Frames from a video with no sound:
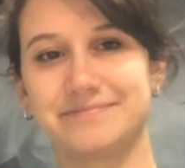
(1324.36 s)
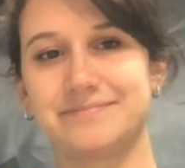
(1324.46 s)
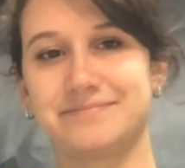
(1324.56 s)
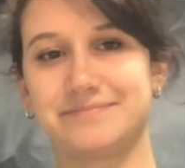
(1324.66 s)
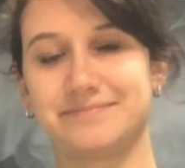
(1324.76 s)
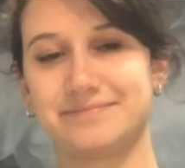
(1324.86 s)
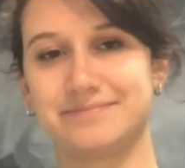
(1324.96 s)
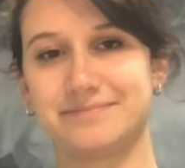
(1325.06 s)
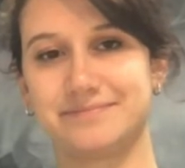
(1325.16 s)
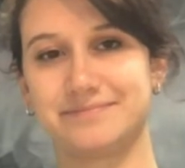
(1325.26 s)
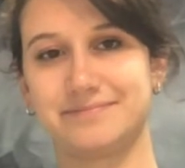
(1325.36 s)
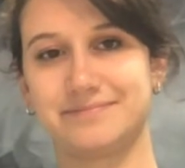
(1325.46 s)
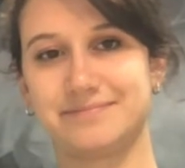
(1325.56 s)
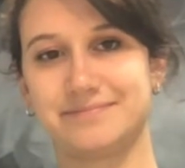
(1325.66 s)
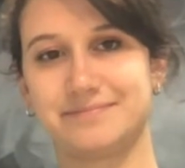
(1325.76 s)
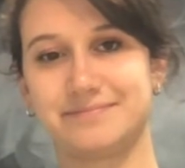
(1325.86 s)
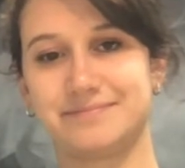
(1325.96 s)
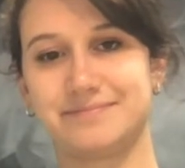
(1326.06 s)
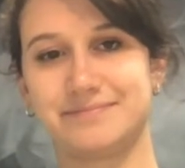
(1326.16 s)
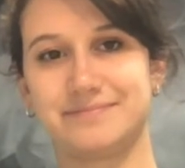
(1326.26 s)

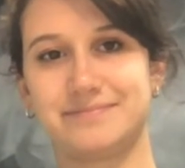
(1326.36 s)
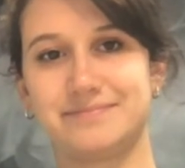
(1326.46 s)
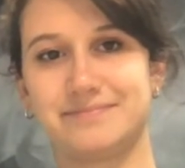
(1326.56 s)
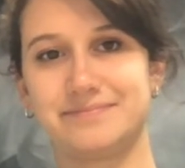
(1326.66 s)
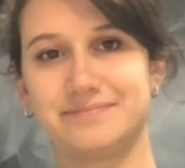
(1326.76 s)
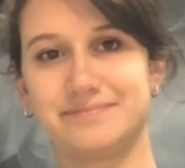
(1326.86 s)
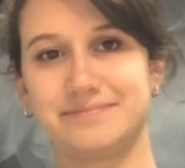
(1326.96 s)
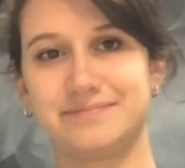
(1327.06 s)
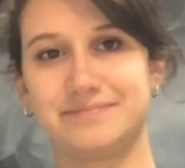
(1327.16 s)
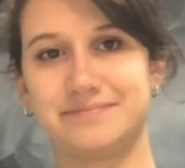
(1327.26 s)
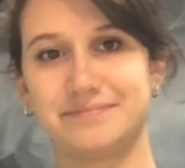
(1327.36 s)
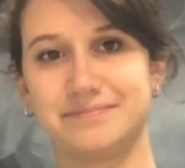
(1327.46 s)
This person isn't speaking.